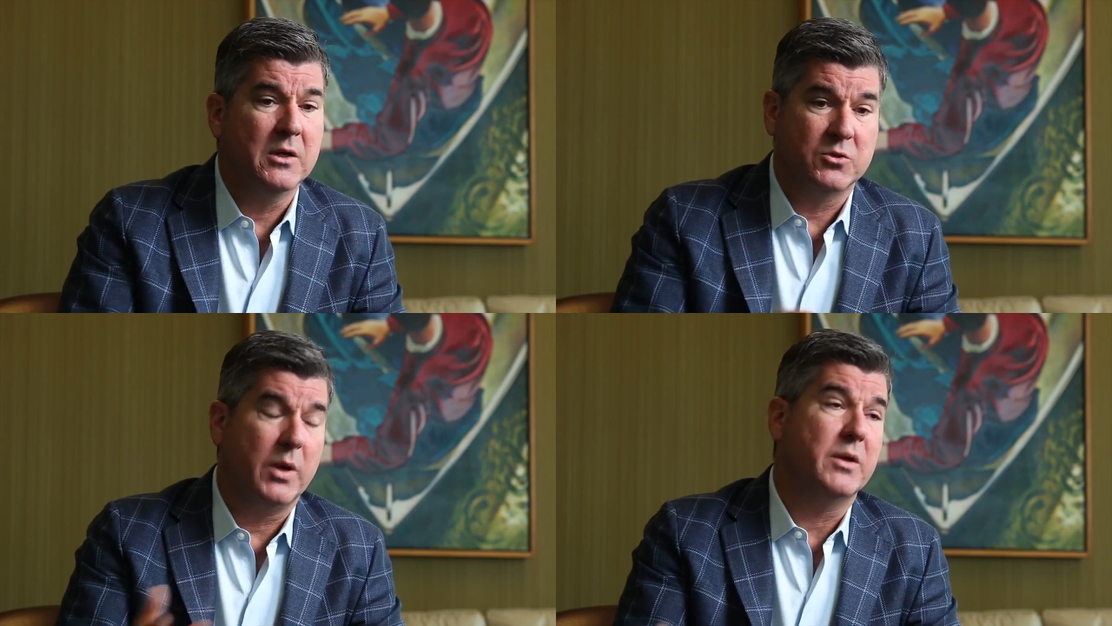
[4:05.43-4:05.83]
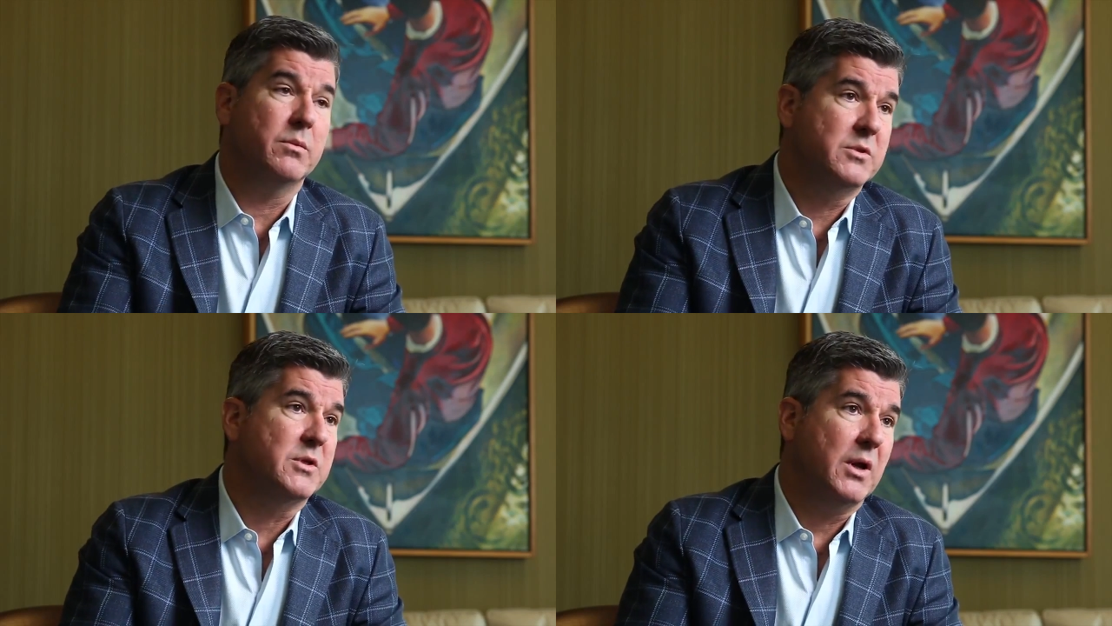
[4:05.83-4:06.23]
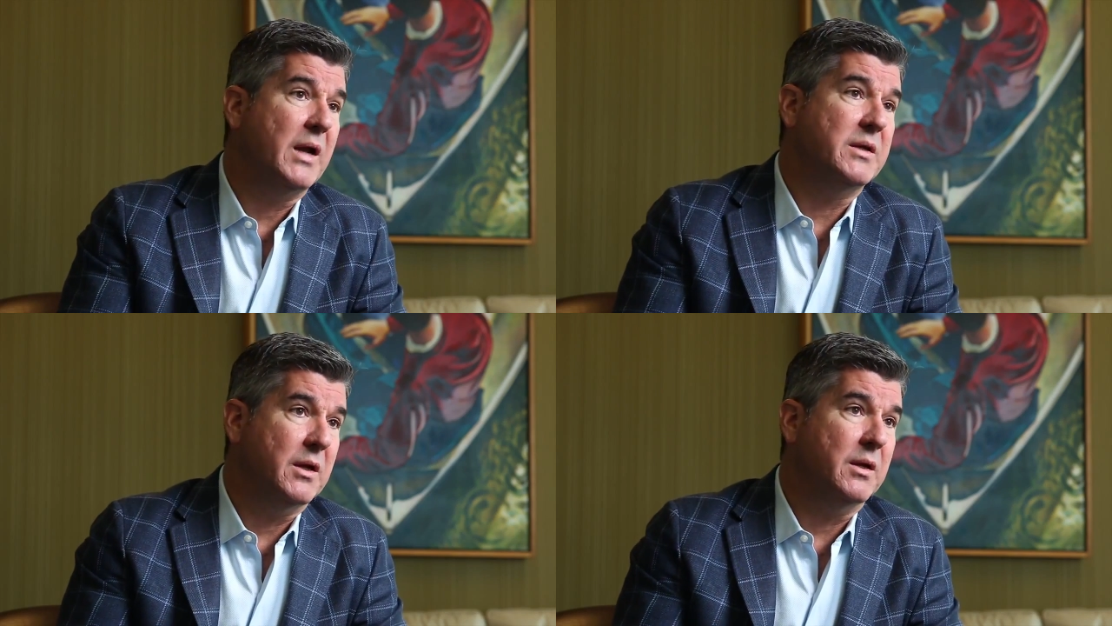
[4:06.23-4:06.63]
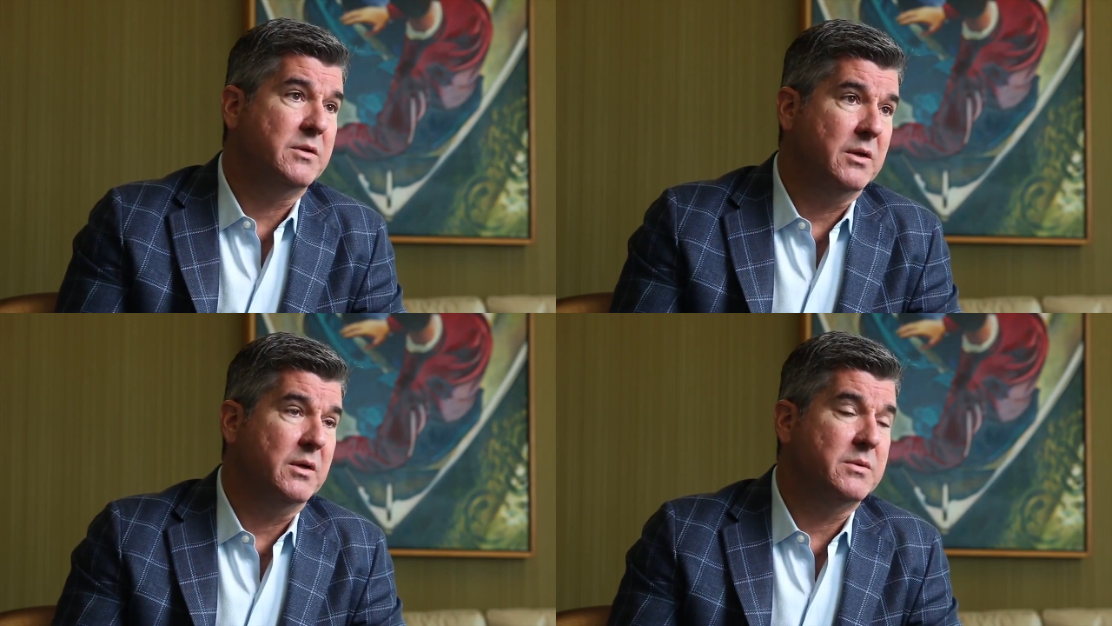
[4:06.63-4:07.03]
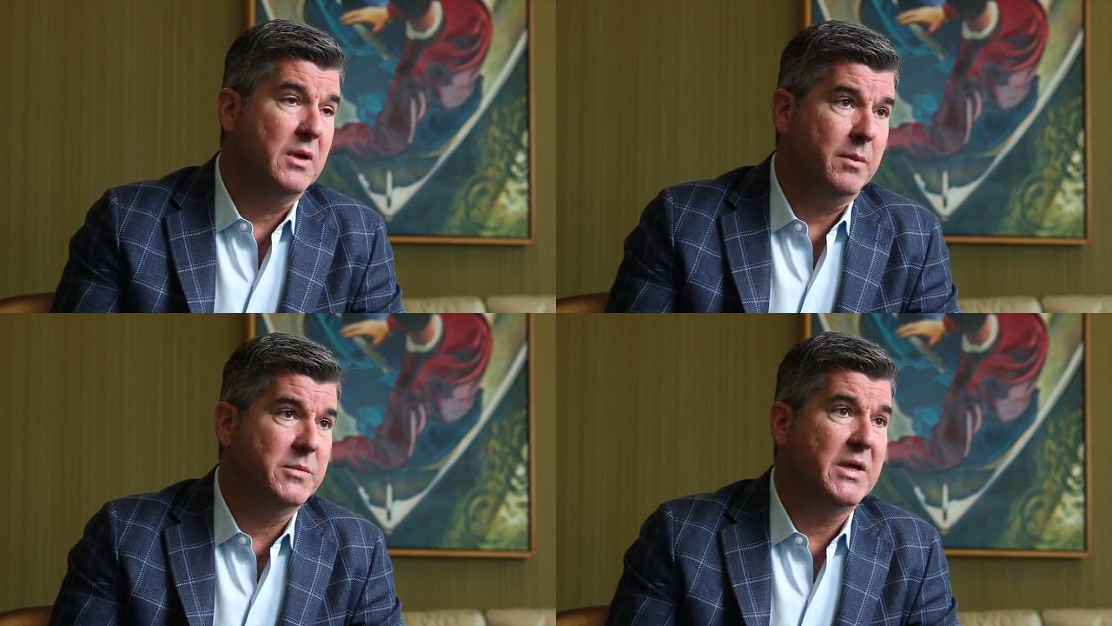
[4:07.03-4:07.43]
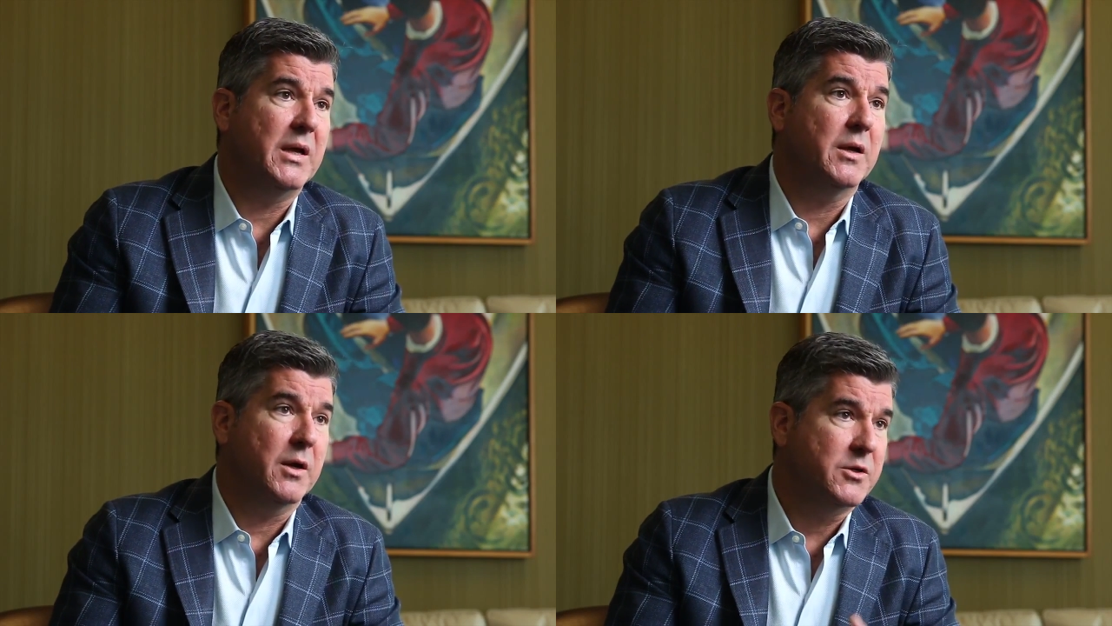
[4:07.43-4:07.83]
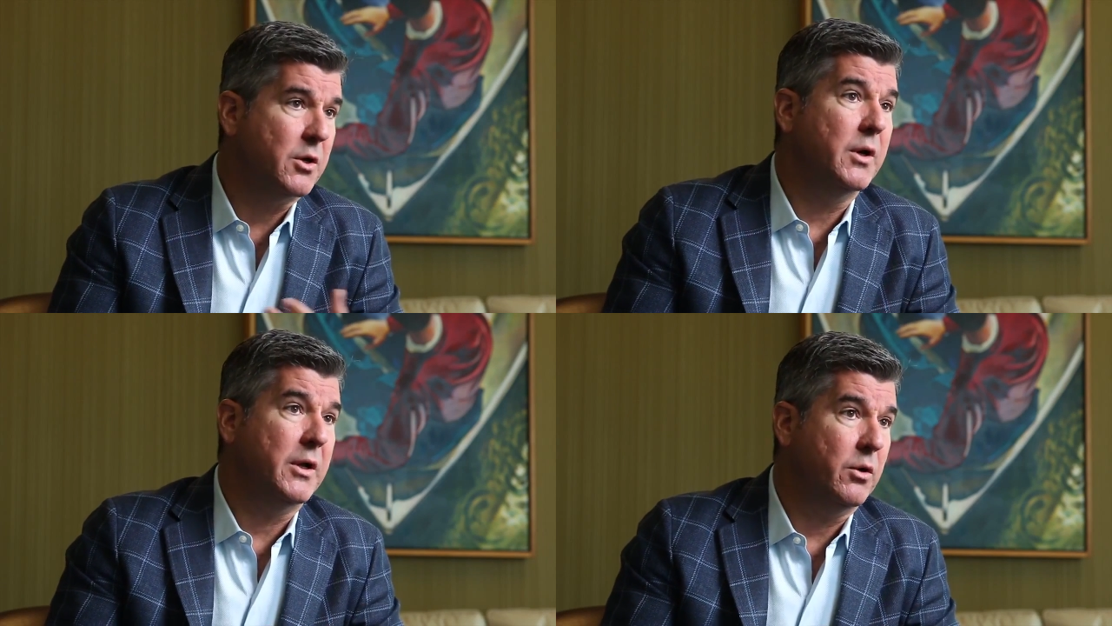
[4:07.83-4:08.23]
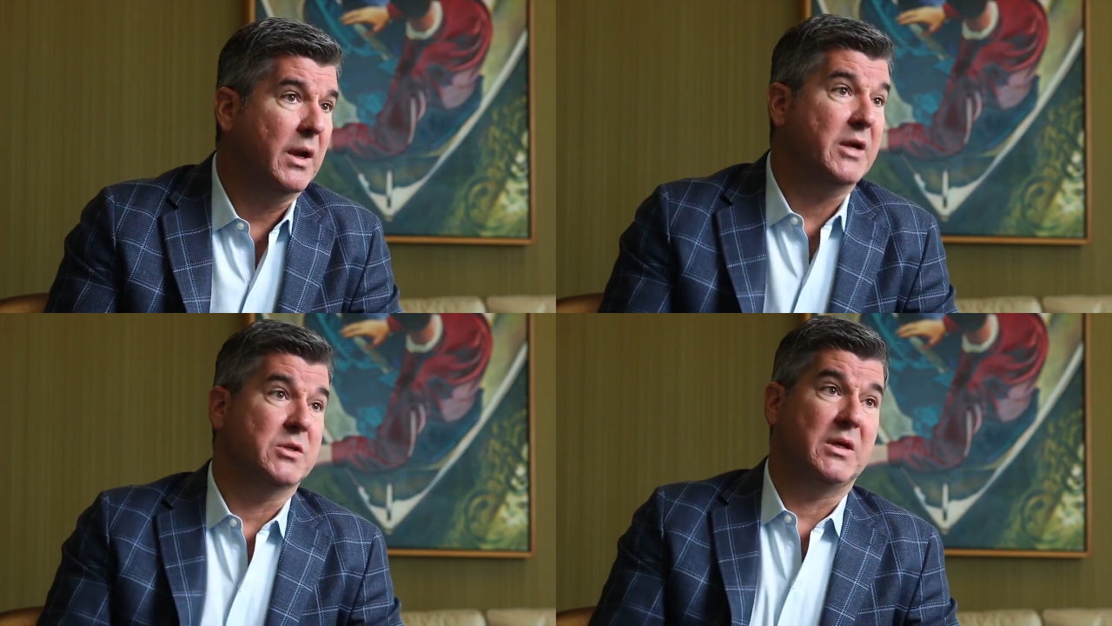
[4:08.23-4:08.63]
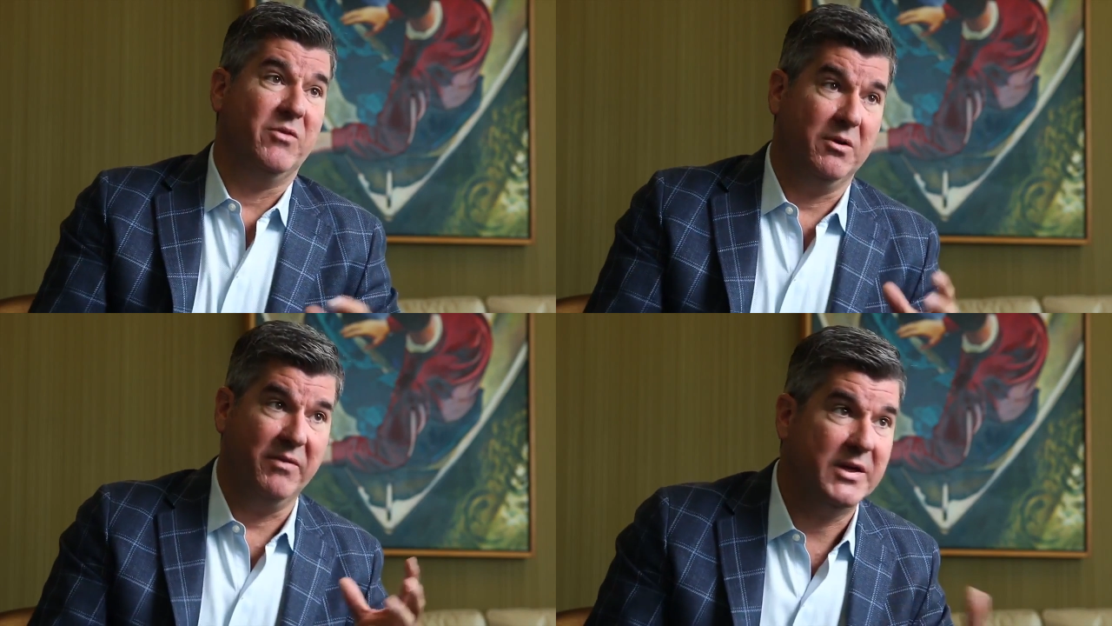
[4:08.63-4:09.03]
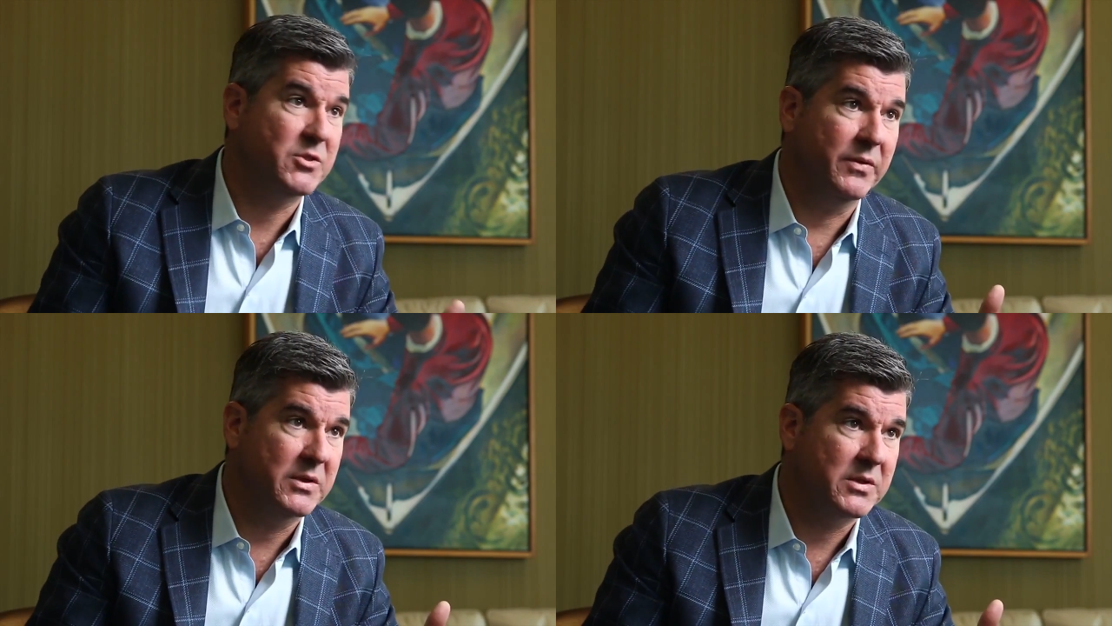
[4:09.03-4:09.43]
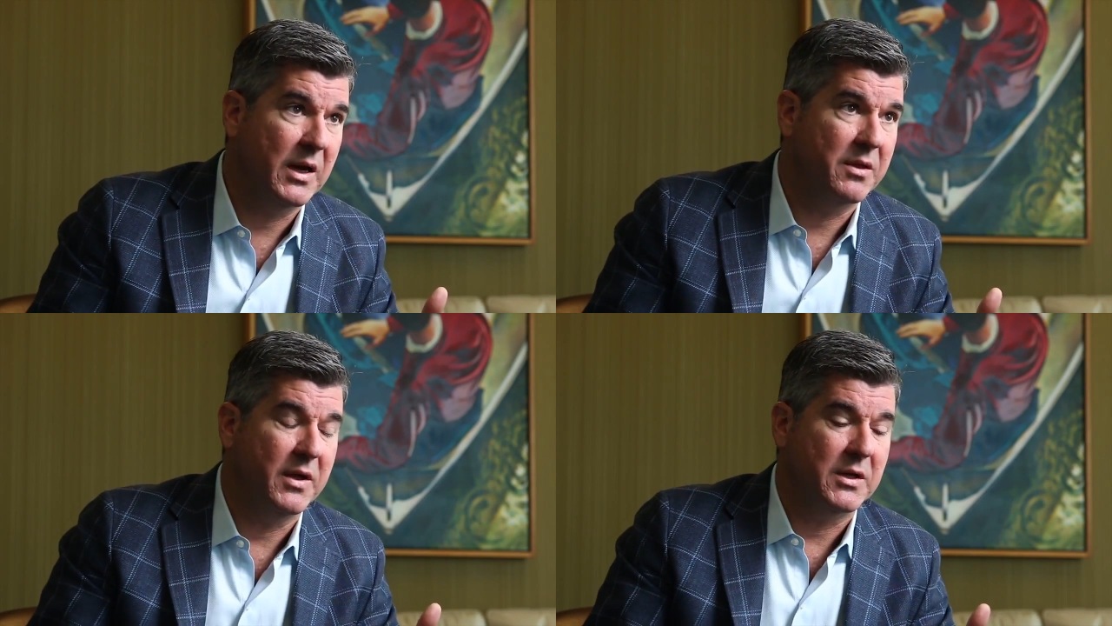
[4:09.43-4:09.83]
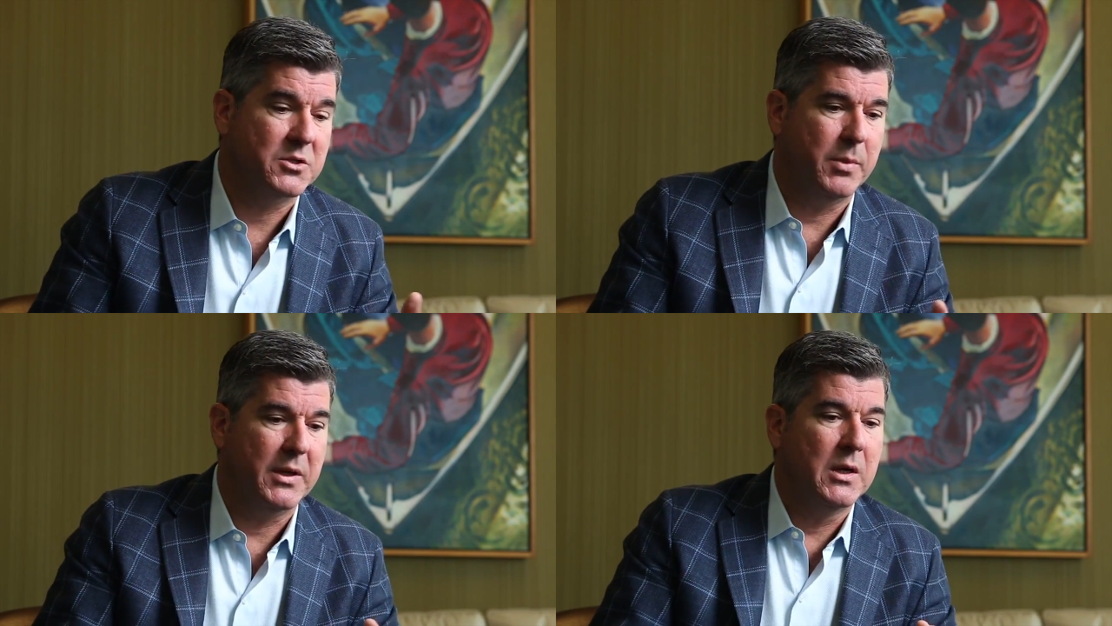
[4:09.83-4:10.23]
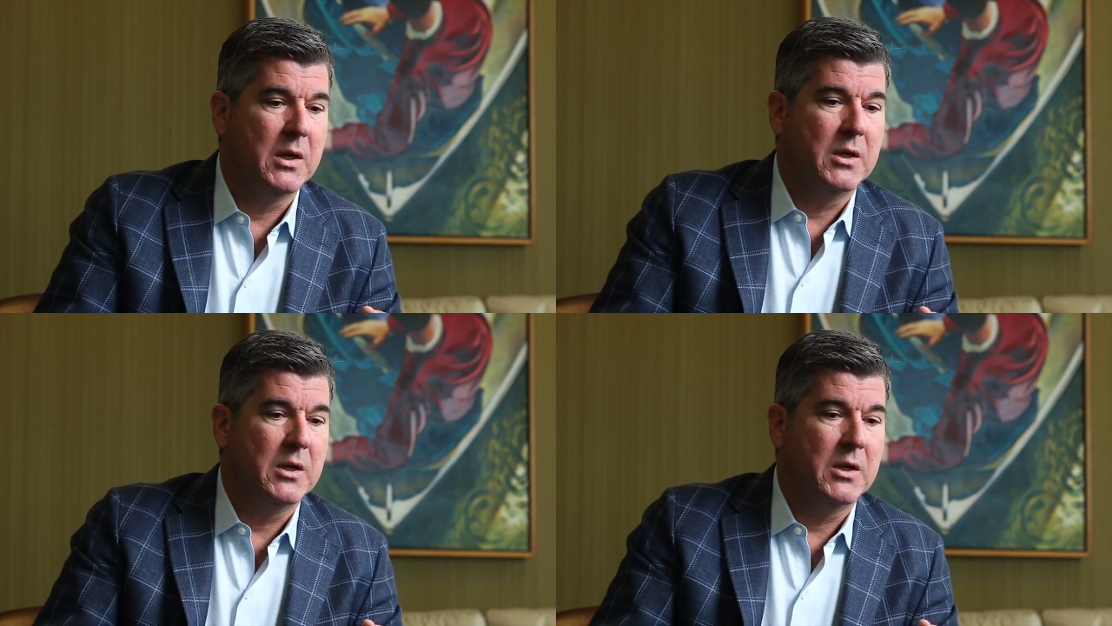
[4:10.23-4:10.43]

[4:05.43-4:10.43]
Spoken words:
that's why it's a good idea to obtain an attorney who can actually give you advice on these kind of things. But